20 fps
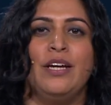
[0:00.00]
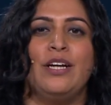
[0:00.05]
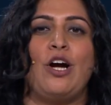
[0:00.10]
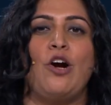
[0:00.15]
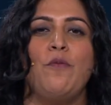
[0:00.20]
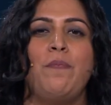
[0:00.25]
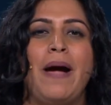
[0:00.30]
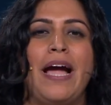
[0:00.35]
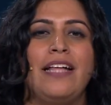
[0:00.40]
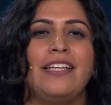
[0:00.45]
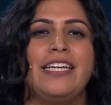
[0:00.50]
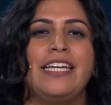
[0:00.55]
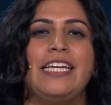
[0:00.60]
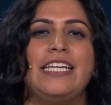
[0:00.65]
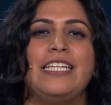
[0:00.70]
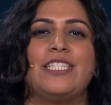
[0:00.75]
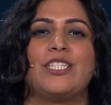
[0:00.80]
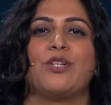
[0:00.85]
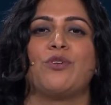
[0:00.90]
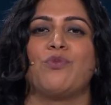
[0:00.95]
Copilot
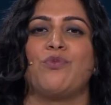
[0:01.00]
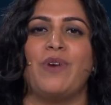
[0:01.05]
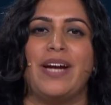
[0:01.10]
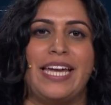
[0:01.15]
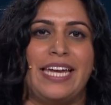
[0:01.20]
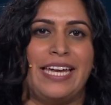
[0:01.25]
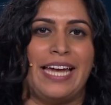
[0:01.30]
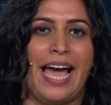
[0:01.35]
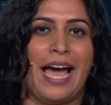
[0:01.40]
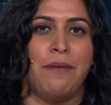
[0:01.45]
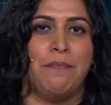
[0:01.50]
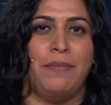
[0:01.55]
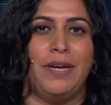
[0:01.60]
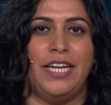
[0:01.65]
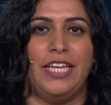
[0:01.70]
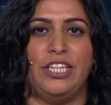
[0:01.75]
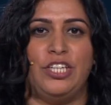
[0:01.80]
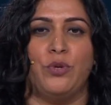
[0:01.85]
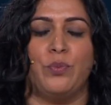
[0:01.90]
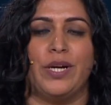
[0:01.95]
is great at
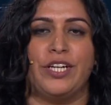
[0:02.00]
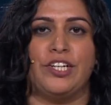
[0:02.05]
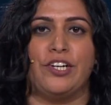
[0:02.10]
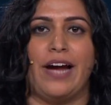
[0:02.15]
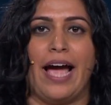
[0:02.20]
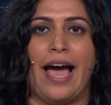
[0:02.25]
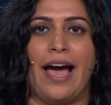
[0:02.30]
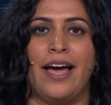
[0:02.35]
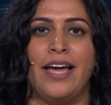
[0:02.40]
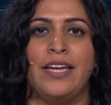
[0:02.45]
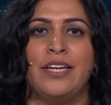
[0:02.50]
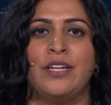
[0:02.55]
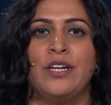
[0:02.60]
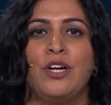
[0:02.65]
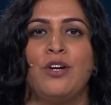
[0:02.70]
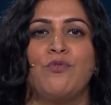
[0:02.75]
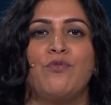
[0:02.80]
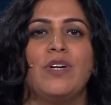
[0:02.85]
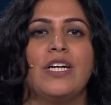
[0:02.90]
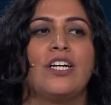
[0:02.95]
meeting you where you're at,
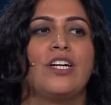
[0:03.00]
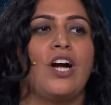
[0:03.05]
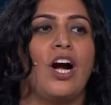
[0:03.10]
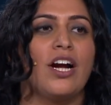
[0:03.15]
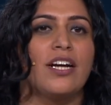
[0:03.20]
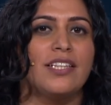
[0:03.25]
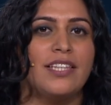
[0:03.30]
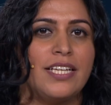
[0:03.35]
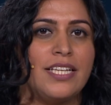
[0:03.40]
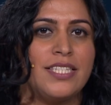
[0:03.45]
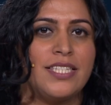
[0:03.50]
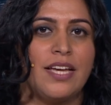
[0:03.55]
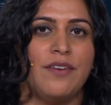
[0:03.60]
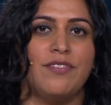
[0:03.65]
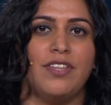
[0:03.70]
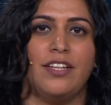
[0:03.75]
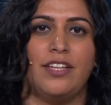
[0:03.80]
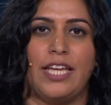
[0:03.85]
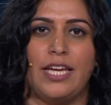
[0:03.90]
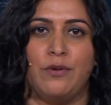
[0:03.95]
regardless of
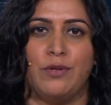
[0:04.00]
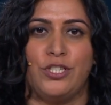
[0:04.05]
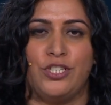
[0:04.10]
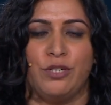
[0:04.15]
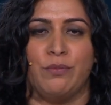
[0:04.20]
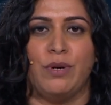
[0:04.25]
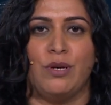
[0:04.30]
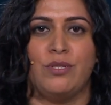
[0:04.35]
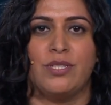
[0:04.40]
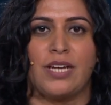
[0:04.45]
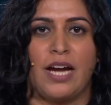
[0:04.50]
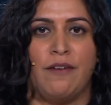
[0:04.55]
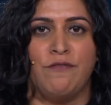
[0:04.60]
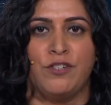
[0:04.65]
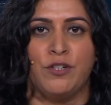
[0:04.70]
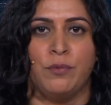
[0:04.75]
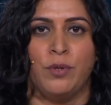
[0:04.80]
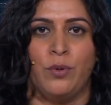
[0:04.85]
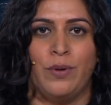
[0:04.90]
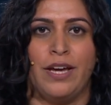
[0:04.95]
the language you're most
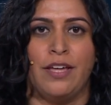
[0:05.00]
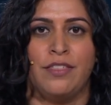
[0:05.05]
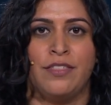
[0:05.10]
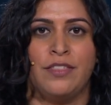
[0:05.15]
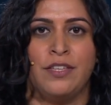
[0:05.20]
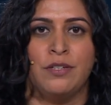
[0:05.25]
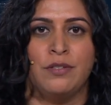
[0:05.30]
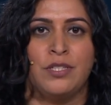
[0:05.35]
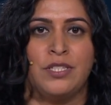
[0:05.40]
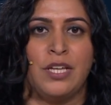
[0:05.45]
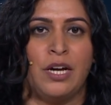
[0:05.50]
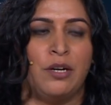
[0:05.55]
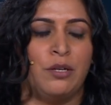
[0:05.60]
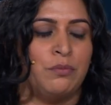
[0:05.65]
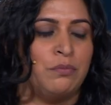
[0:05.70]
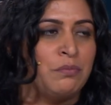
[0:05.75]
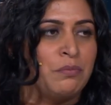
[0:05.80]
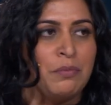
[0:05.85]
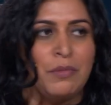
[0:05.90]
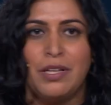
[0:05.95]
comfortable with. So
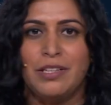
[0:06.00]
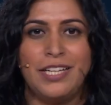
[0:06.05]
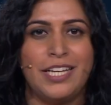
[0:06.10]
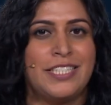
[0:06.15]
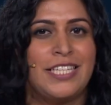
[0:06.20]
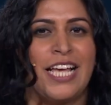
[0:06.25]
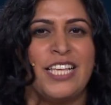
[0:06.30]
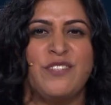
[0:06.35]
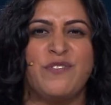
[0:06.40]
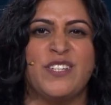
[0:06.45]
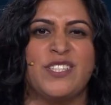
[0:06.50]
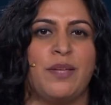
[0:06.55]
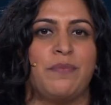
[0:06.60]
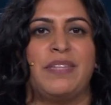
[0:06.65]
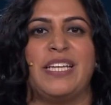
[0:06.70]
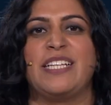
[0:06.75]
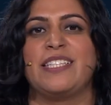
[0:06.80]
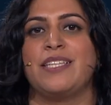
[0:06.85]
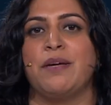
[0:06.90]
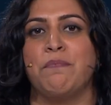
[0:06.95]
let's ask for
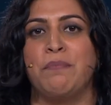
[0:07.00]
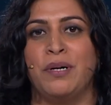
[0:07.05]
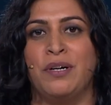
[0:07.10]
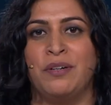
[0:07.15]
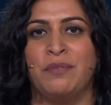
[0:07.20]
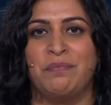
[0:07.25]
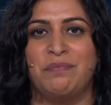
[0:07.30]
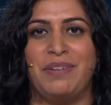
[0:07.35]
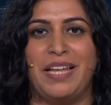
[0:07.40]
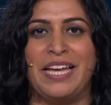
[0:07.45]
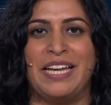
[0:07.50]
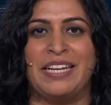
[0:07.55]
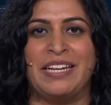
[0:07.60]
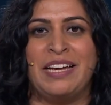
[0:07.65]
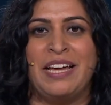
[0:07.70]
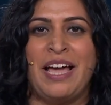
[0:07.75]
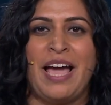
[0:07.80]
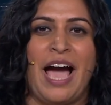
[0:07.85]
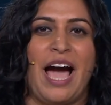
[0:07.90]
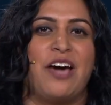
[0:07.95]
something simple, like
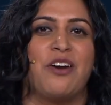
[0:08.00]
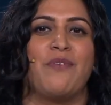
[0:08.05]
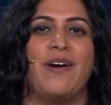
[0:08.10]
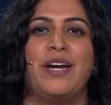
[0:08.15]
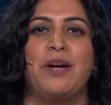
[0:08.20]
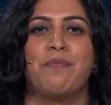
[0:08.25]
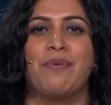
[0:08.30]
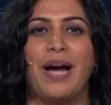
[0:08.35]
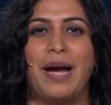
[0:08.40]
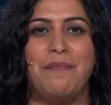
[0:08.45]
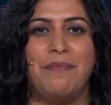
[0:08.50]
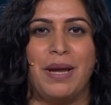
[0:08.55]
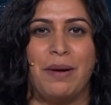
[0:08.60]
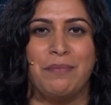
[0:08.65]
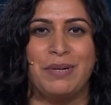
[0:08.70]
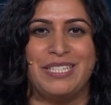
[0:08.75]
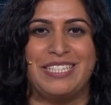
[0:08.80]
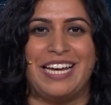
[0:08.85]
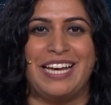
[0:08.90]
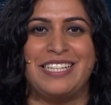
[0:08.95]
how to write a prime
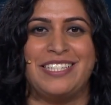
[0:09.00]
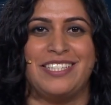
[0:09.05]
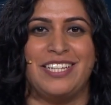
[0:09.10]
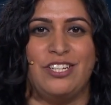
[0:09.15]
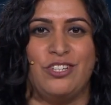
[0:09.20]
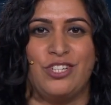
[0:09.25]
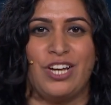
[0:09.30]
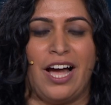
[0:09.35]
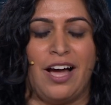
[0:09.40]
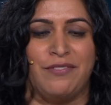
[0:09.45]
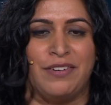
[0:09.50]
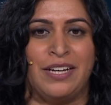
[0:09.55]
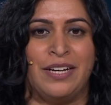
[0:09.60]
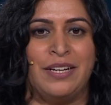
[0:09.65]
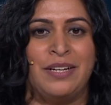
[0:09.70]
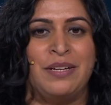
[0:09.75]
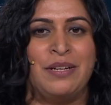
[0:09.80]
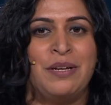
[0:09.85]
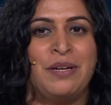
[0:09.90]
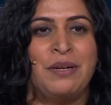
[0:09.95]
number test in
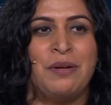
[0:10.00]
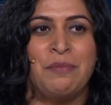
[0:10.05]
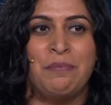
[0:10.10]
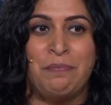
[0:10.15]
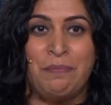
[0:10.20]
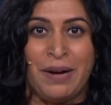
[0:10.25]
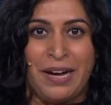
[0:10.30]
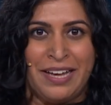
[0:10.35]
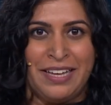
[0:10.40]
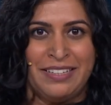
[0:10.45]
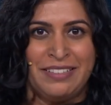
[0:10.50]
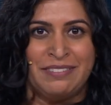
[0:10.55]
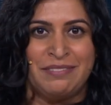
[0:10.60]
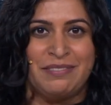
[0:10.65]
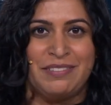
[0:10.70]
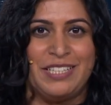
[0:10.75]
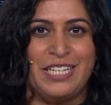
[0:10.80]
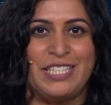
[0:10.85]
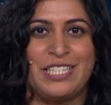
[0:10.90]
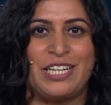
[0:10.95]
Java, but
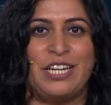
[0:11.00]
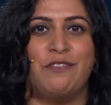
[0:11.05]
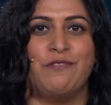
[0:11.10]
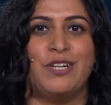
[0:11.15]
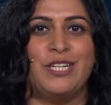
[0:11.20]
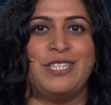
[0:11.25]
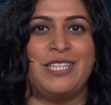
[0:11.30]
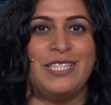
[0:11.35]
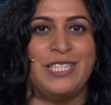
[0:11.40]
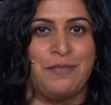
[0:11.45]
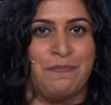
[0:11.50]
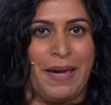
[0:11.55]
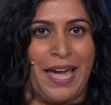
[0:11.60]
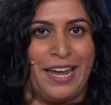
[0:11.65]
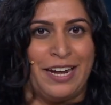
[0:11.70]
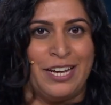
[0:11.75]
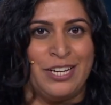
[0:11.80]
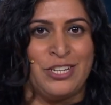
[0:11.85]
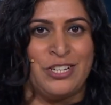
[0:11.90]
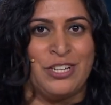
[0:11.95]
let's converse in
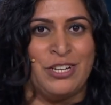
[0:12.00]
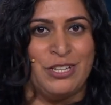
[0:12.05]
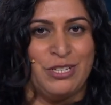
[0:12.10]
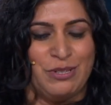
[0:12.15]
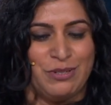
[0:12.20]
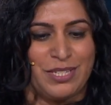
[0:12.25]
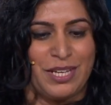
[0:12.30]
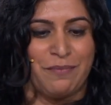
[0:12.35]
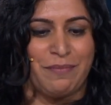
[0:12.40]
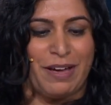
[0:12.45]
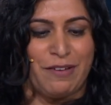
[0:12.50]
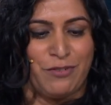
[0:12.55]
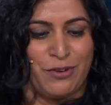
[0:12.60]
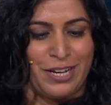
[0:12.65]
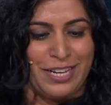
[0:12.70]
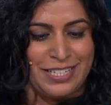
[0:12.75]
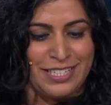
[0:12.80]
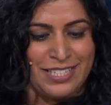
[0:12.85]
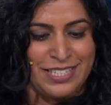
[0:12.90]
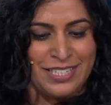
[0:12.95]
Spanish using my
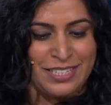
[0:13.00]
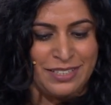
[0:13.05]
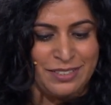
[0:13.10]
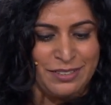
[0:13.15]
voice.